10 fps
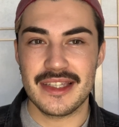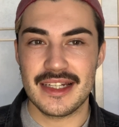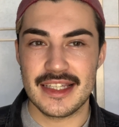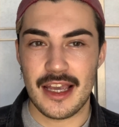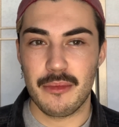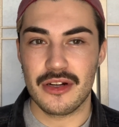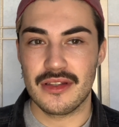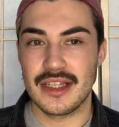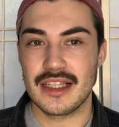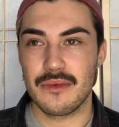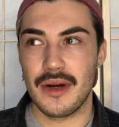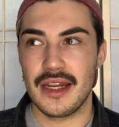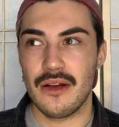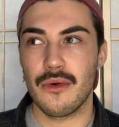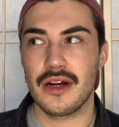in December, this is
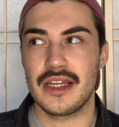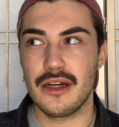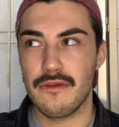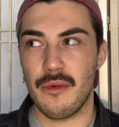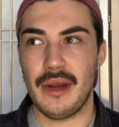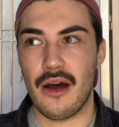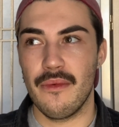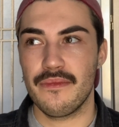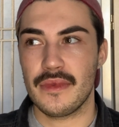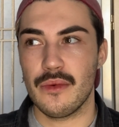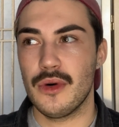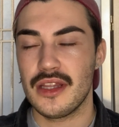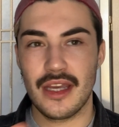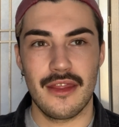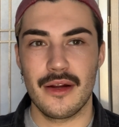when, or a year from now, one or
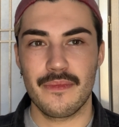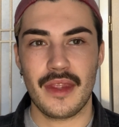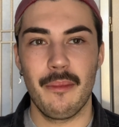the other.